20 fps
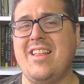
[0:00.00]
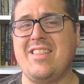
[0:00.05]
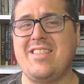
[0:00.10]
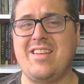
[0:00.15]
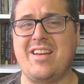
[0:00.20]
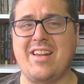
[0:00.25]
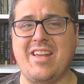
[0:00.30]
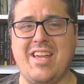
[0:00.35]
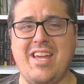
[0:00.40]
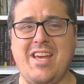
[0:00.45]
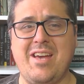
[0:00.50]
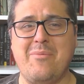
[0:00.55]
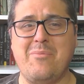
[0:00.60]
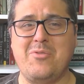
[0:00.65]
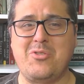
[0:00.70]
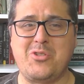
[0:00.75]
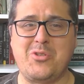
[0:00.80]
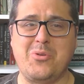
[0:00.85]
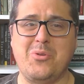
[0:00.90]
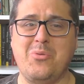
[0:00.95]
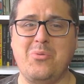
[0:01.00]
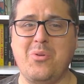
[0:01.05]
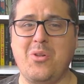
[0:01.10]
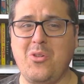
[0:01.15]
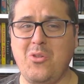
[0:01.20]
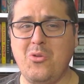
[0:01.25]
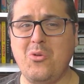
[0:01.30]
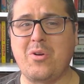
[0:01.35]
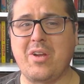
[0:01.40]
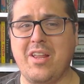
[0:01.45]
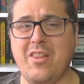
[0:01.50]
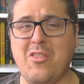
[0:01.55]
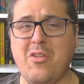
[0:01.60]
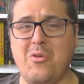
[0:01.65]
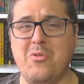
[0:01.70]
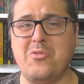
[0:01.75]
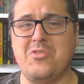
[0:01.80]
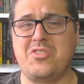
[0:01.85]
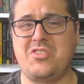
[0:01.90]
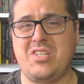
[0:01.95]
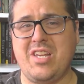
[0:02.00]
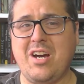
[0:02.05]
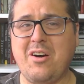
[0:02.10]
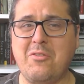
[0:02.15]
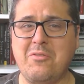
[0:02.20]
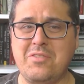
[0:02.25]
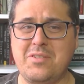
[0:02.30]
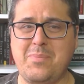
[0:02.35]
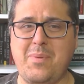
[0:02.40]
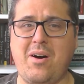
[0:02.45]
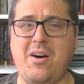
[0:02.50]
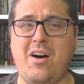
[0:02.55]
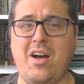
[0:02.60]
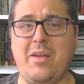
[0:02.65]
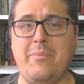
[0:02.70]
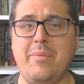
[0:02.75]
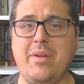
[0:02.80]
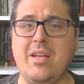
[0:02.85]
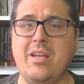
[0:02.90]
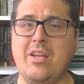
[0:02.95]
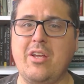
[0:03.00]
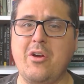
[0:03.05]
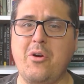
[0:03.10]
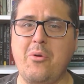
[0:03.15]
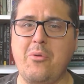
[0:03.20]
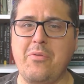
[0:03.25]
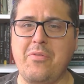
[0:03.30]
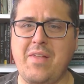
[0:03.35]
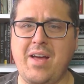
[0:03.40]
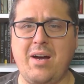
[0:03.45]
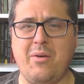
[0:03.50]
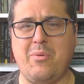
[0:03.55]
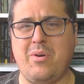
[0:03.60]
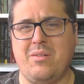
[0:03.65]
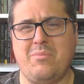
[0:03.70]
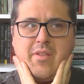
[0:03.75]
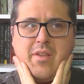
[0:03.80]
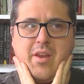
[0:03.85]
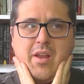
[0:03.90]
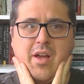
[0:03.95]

than I am to look at those shelves behind me and go, that one.